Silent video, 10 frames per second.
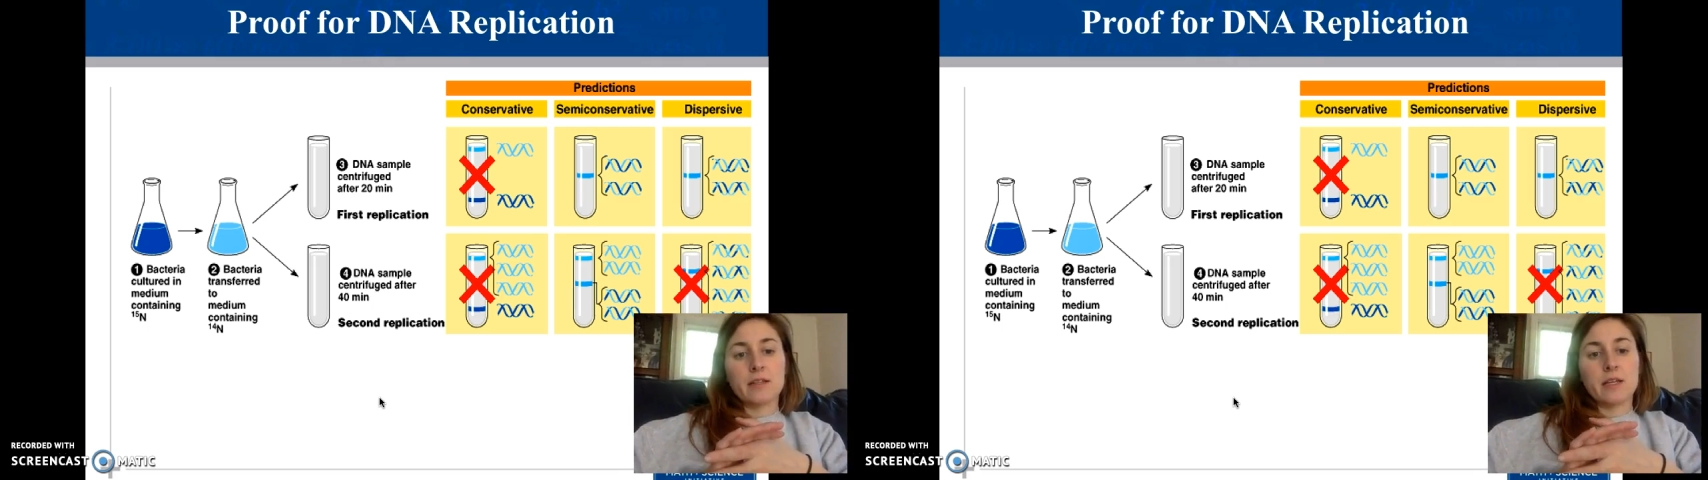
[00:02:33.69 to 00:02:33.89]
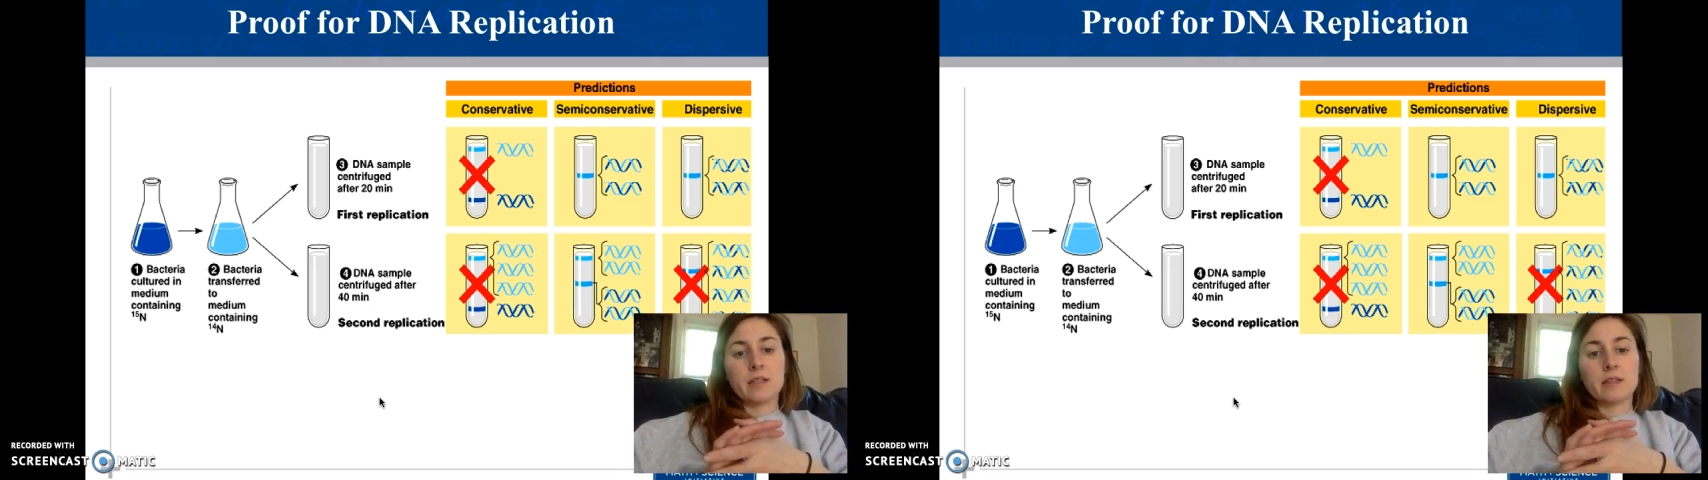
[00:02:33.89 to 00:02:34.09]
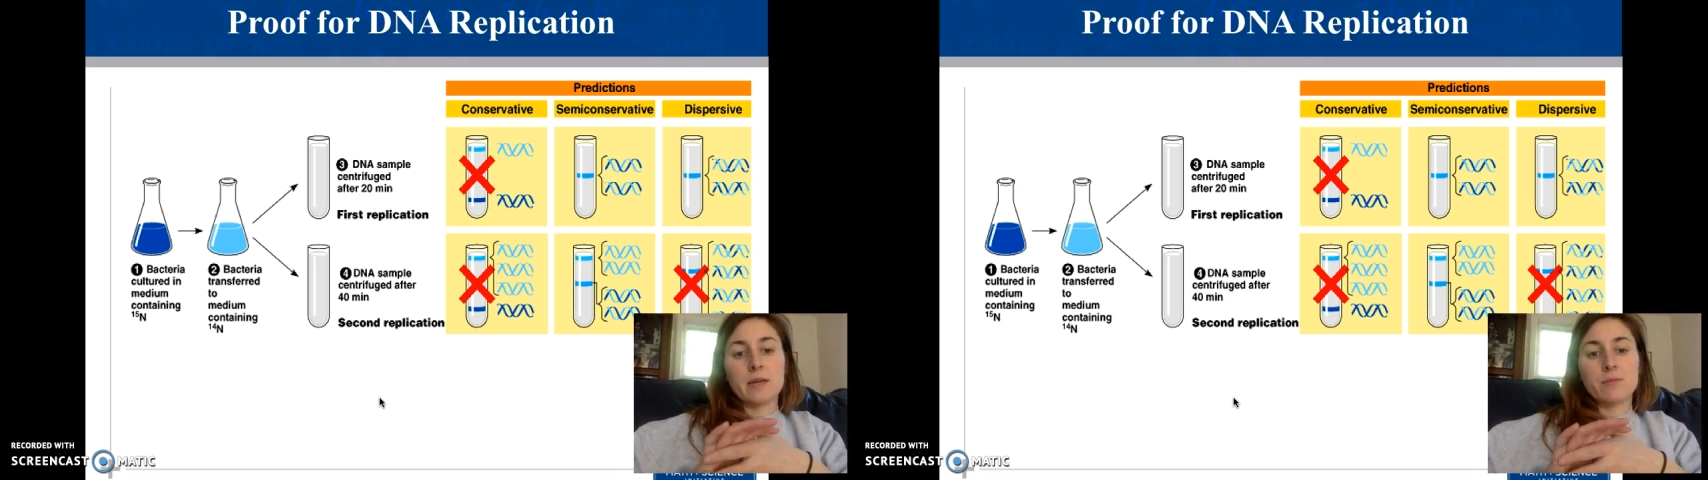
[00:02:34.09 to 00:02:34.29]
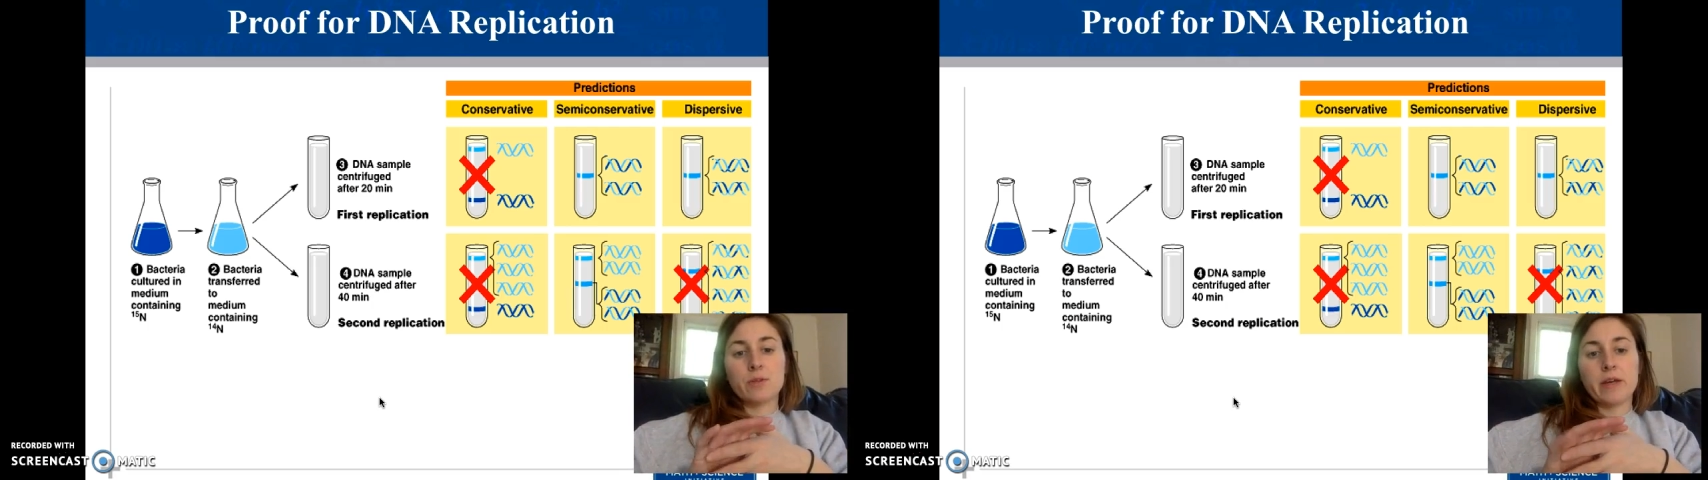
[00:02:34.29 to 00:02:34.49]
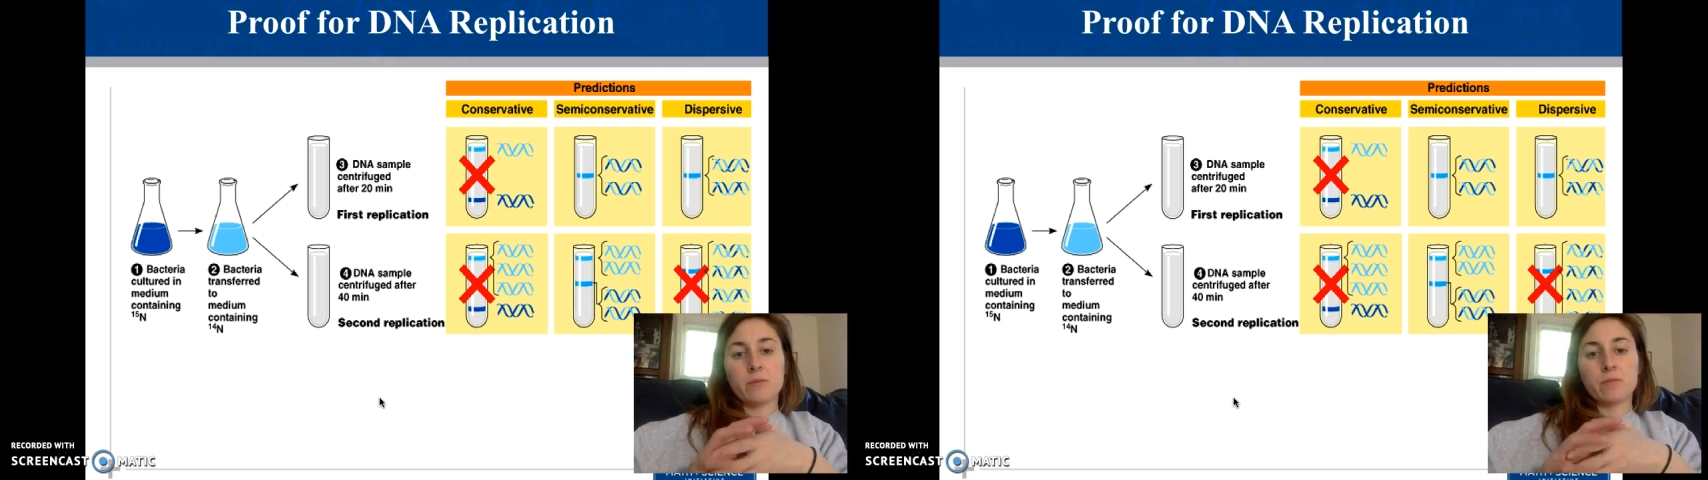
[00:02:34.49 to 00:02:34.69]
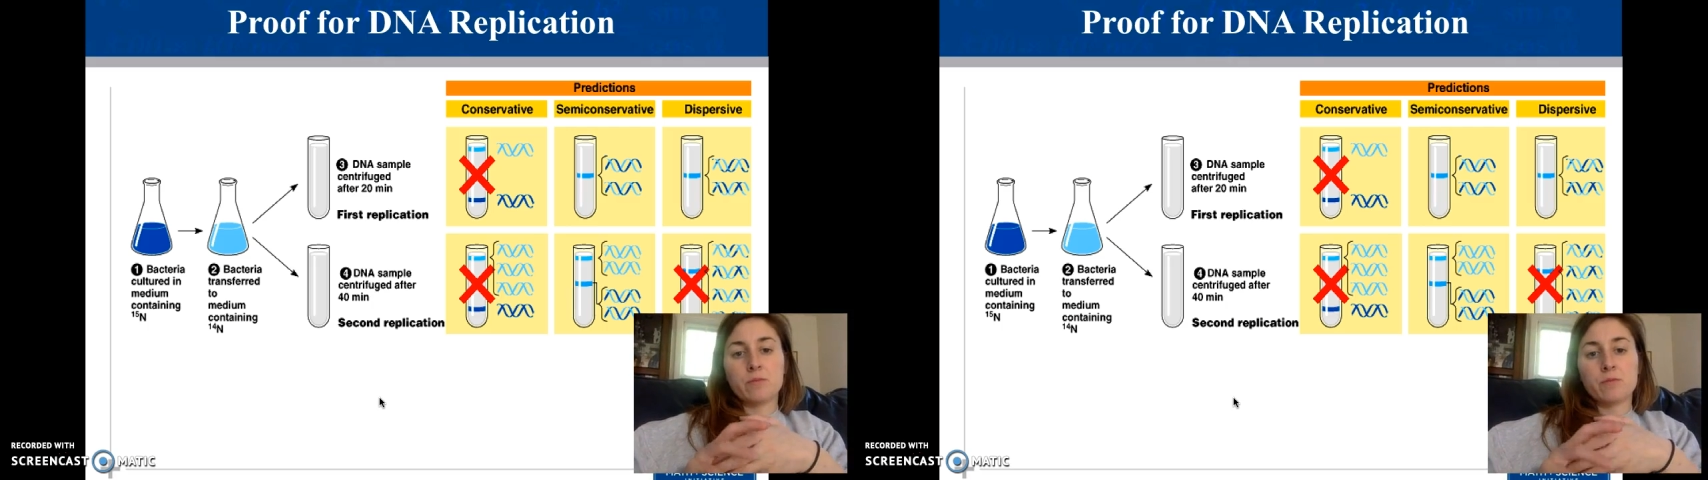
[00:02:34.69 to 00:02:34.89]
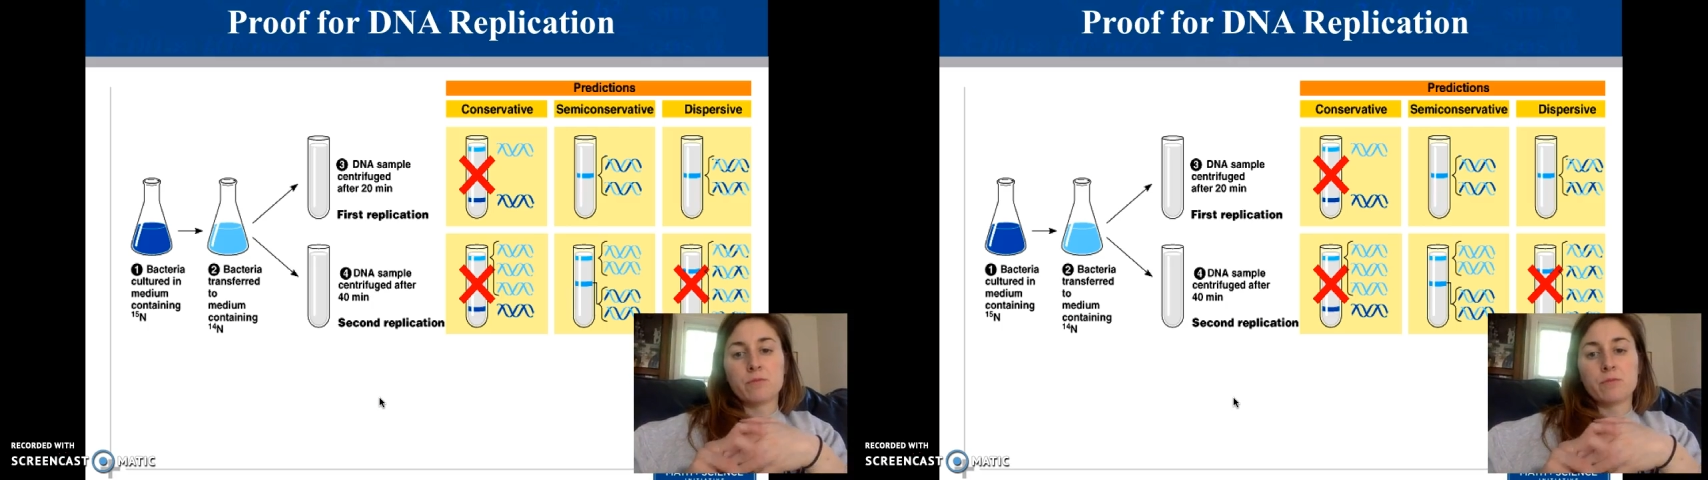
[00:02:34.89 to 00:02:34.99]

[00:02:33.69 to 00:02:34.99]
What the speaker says: then labeled them